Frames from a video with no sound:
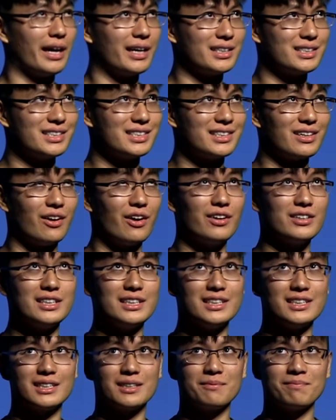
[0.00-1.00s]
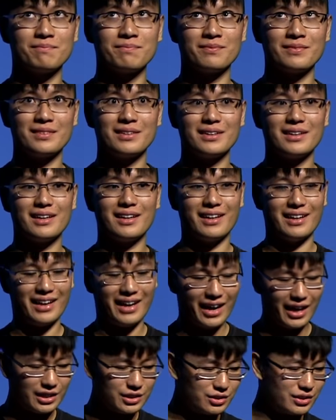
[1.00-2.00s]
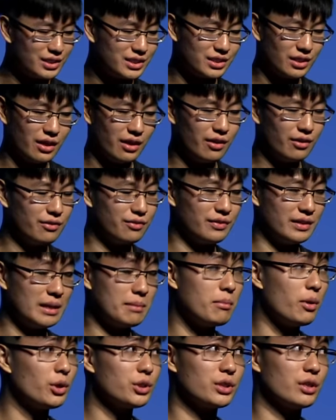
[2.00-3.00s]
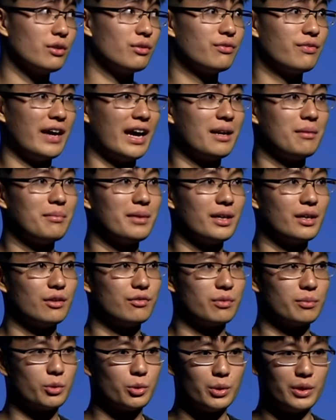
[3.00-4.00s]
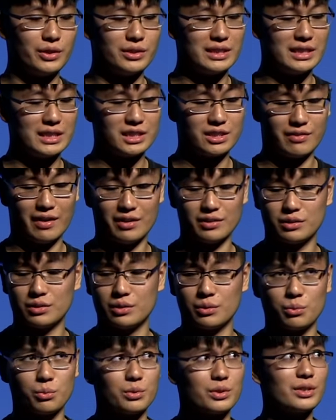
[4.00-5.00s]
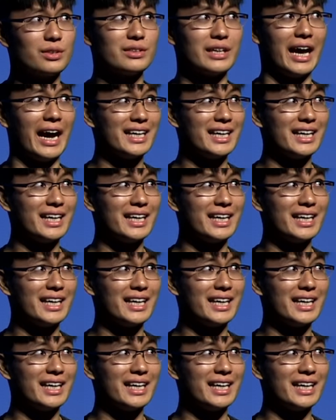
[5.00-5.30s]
Just all these hundreds of emotional fan mail from queer teens around the world.